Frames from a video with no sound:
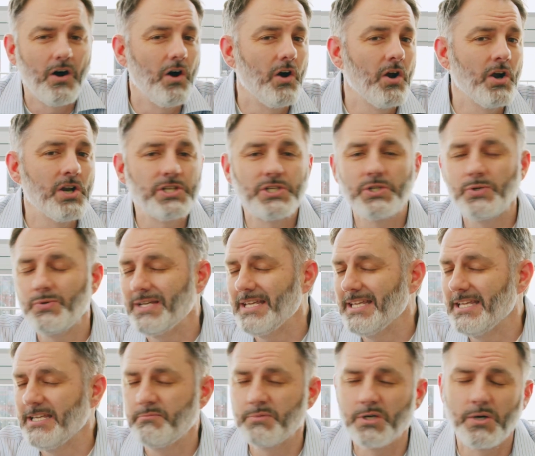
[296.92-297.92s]
aren't
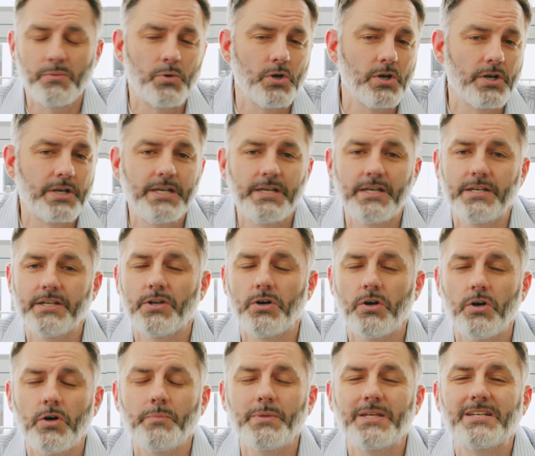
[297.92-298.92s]
doing email marketing at
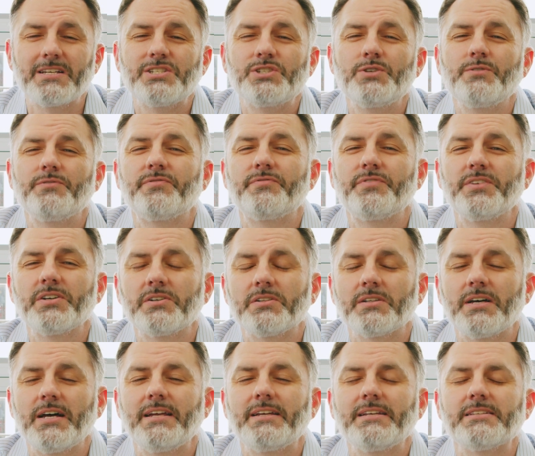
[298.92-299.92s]
all because you feel
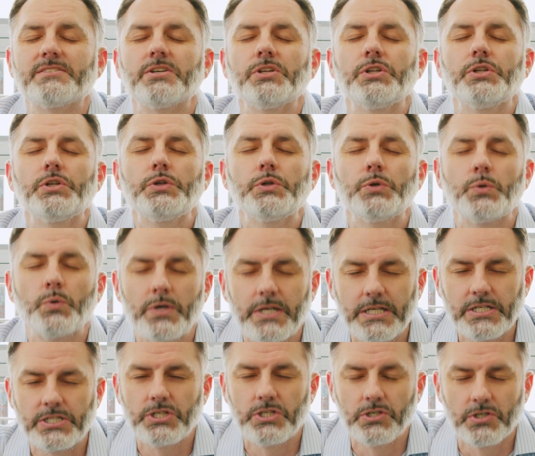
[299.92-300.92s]
like it's
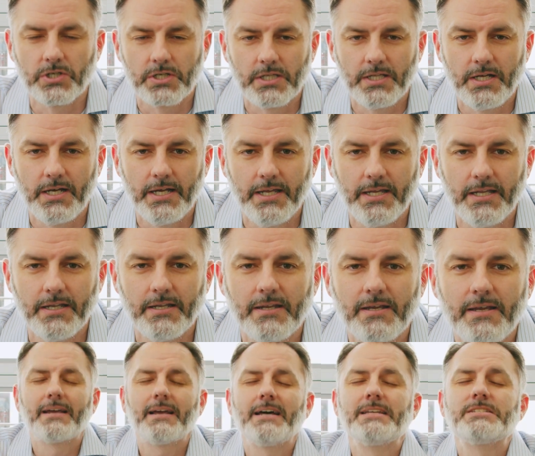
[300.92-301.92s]
annoying to your client.
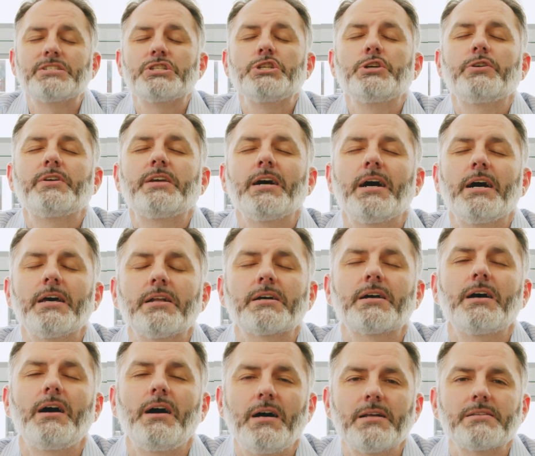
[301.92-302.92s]
Guys, you gotta
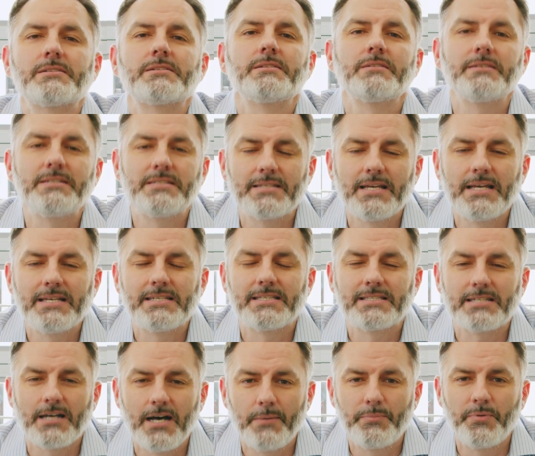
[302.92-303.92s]
constantly stay
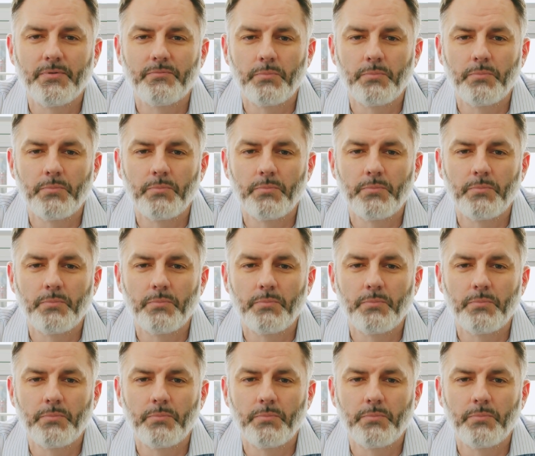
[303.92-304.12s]
top of